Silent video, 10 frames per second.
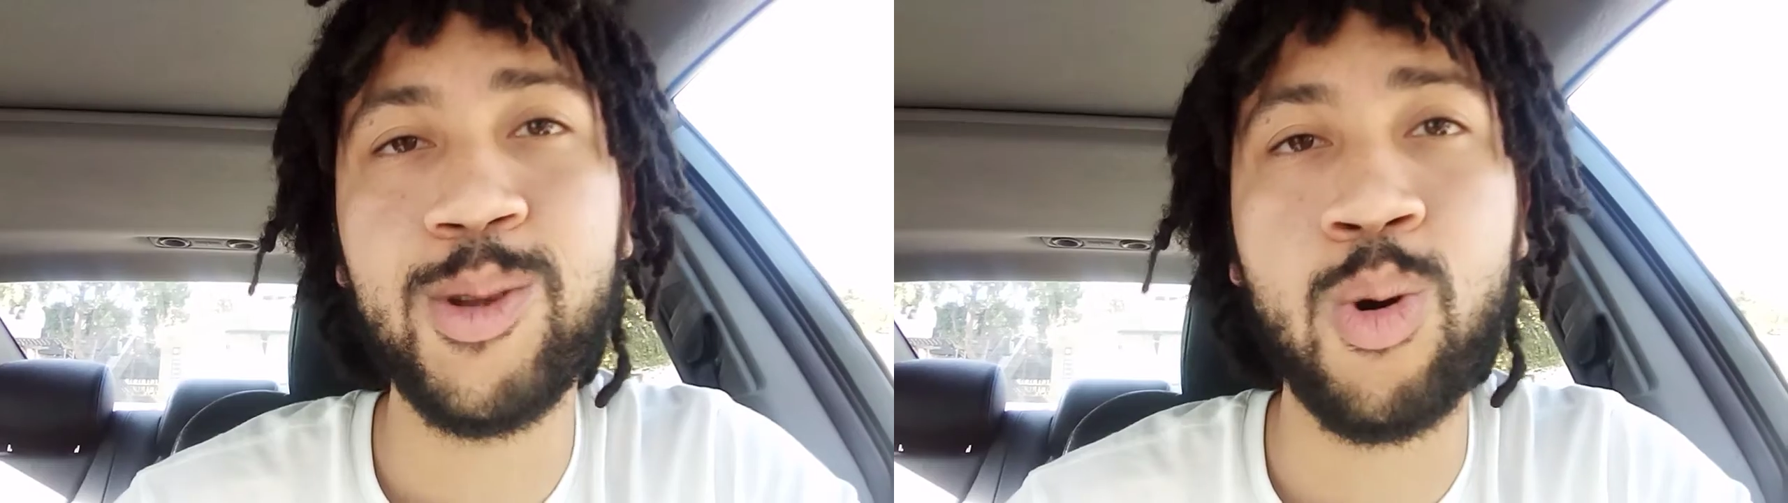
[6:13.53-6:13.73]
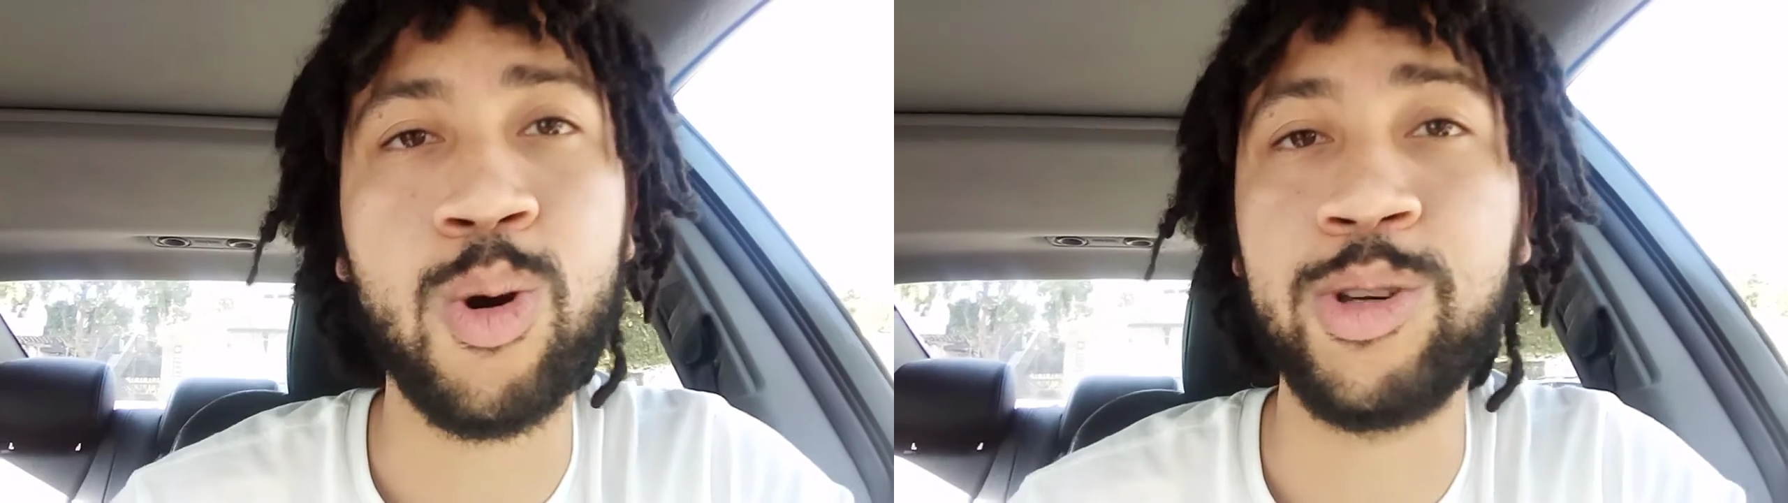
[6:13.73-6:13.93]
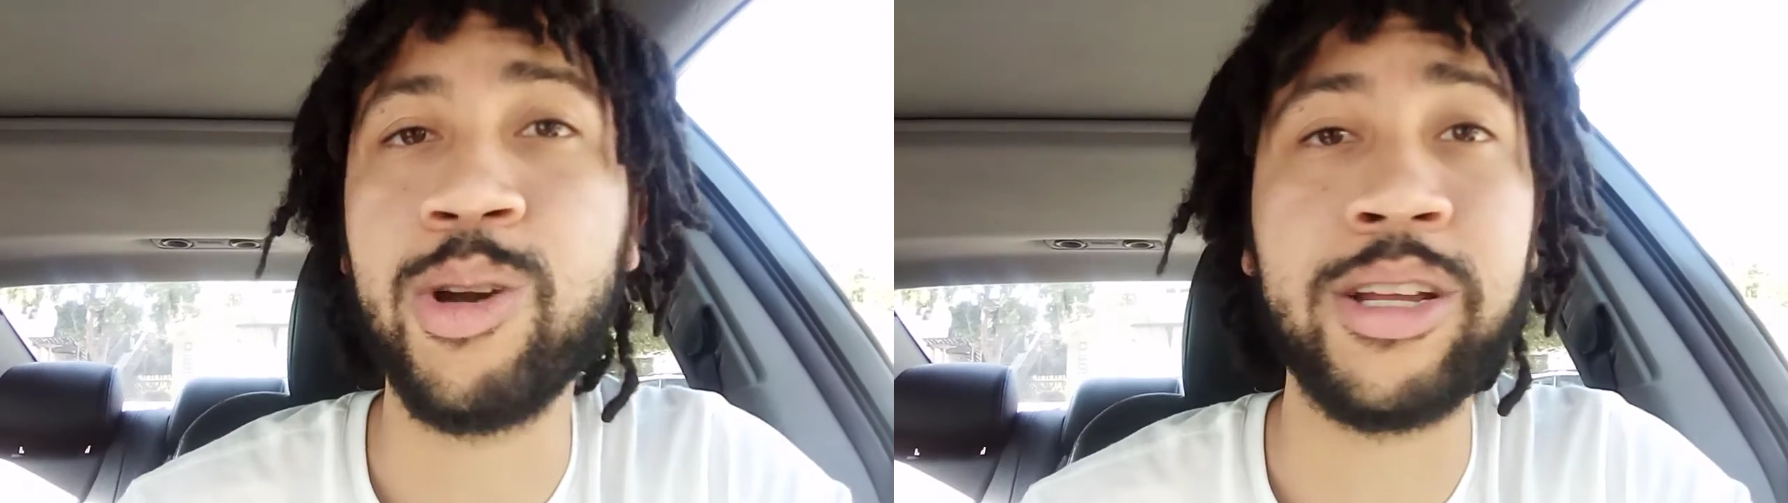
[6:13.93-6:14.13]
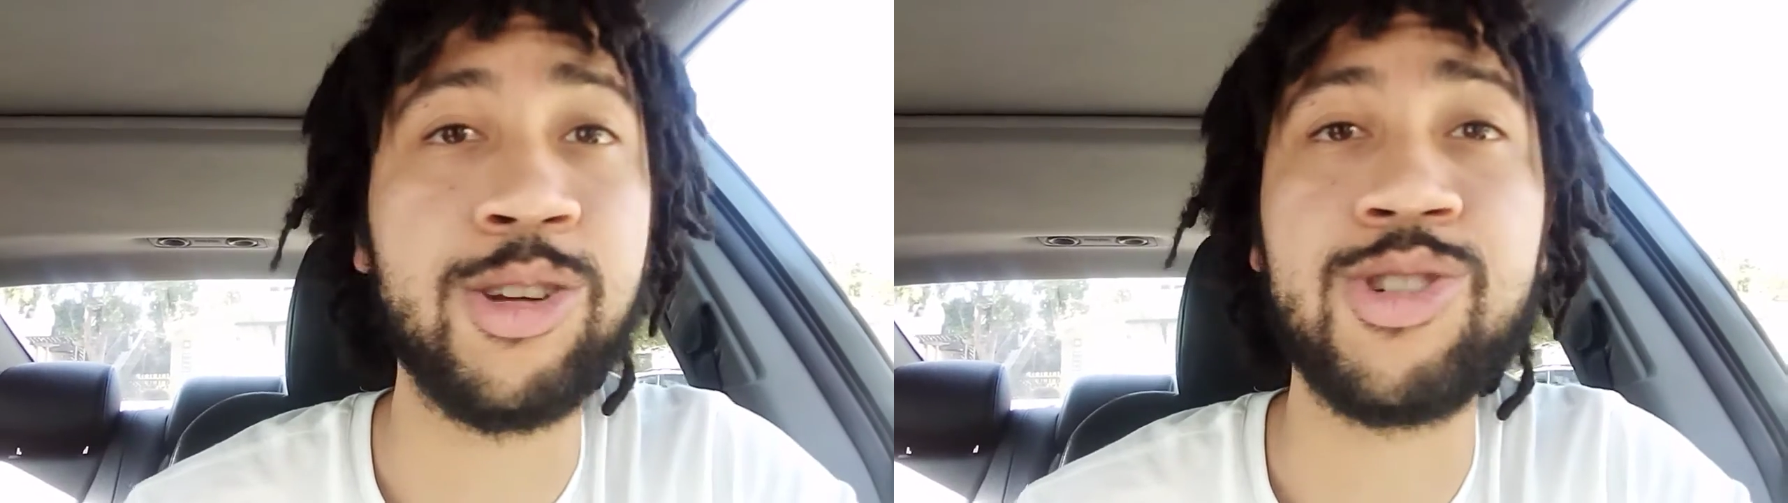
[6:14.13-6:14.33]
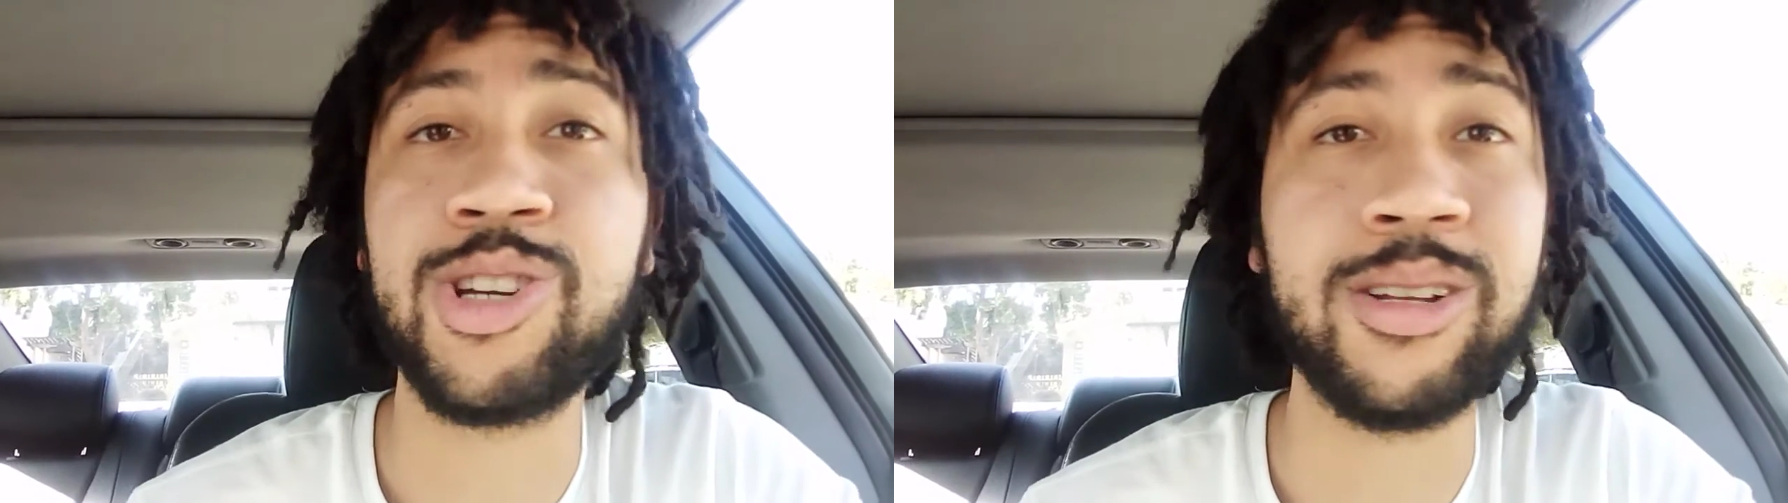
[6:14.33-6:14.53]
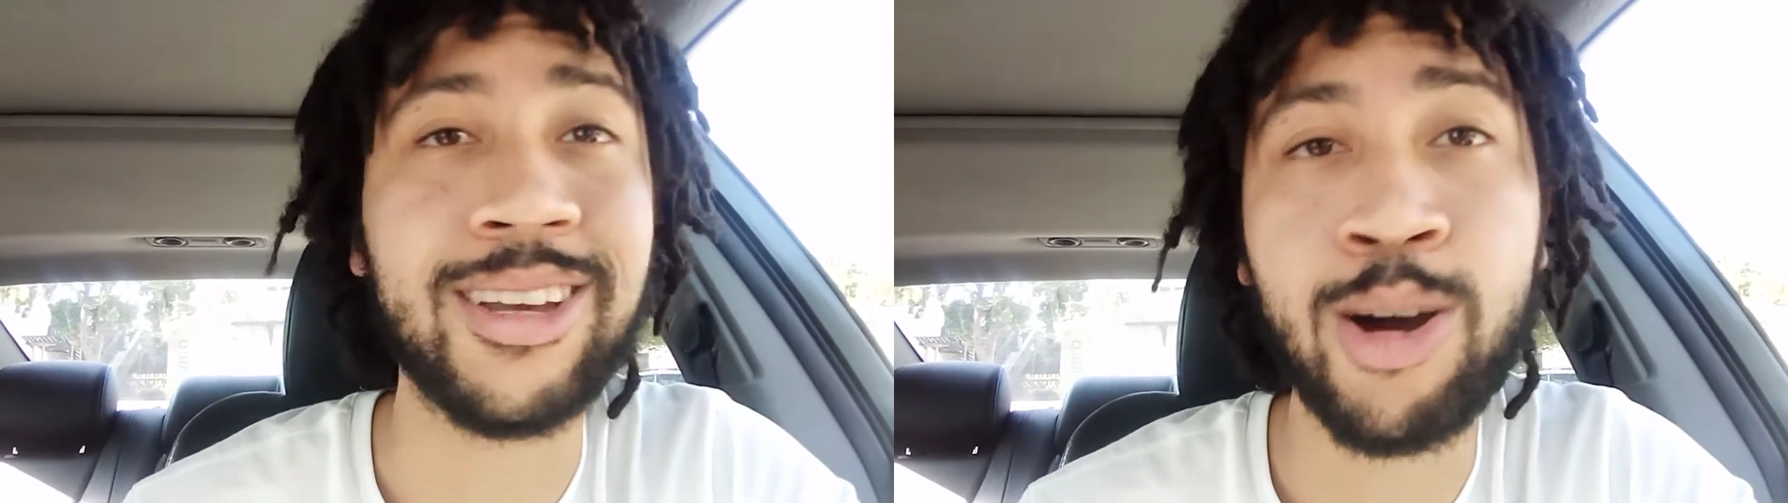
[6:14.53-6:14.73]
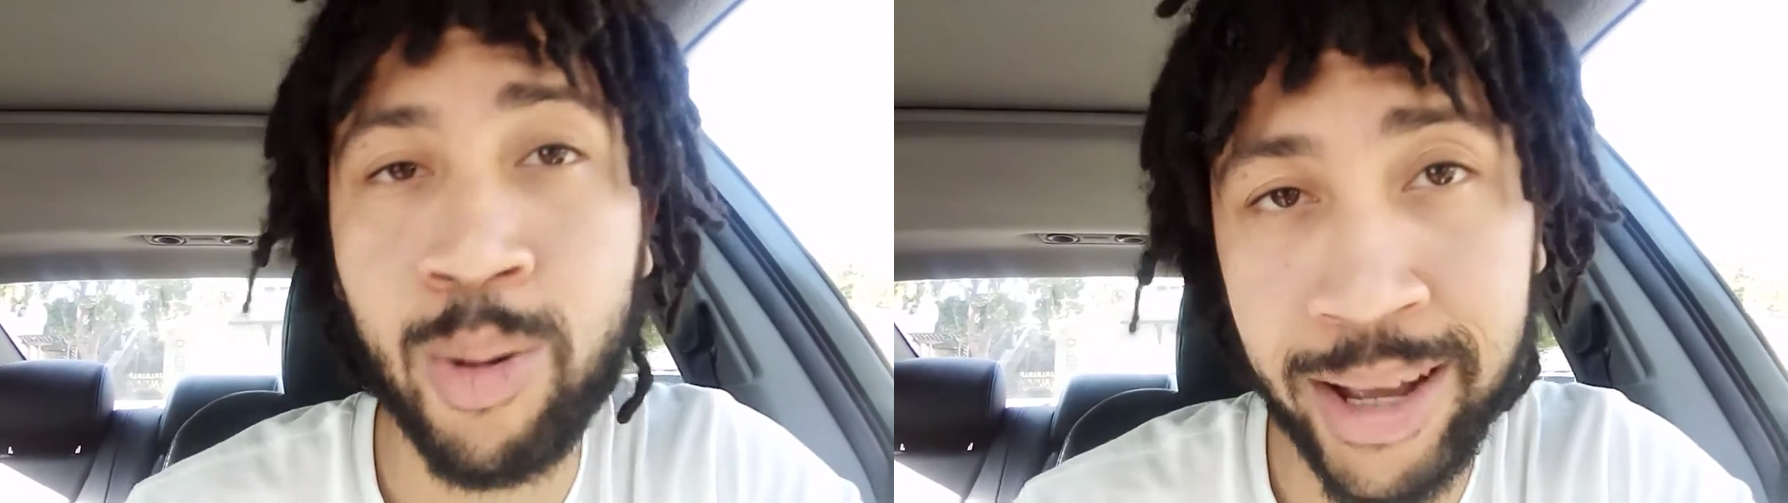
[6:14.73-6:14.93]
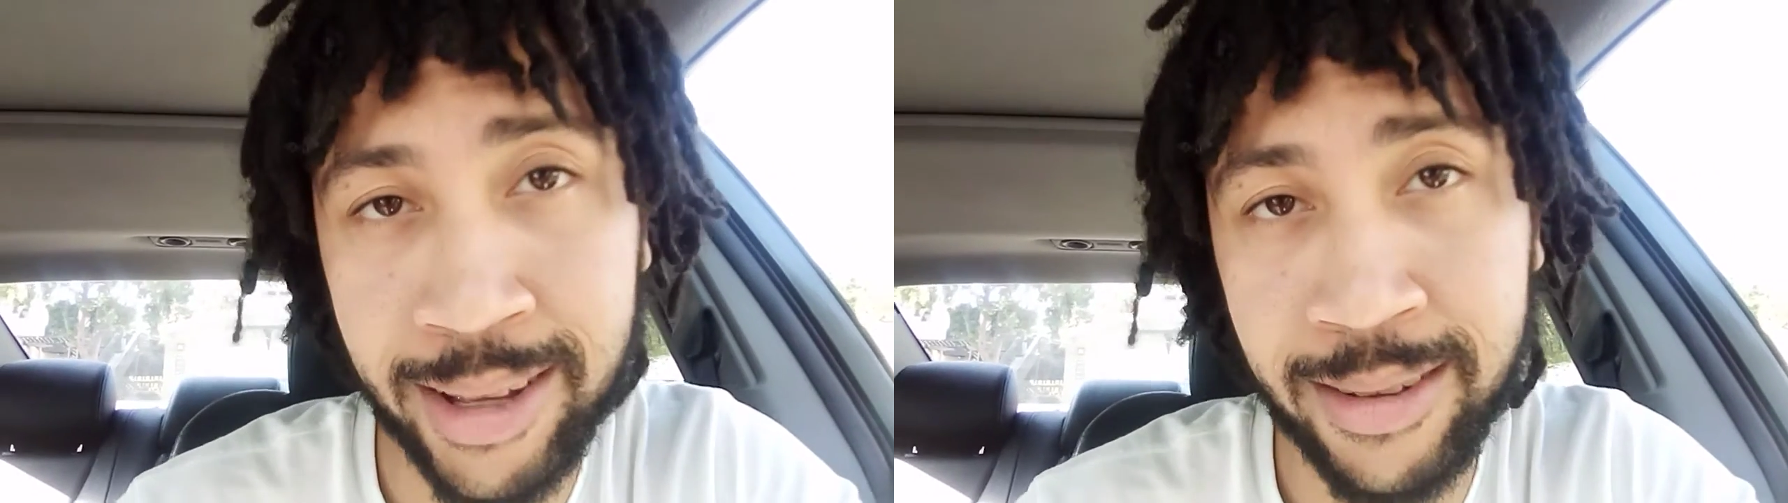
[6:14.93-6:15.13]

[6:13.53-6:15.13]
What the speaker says: And you shouldn't quit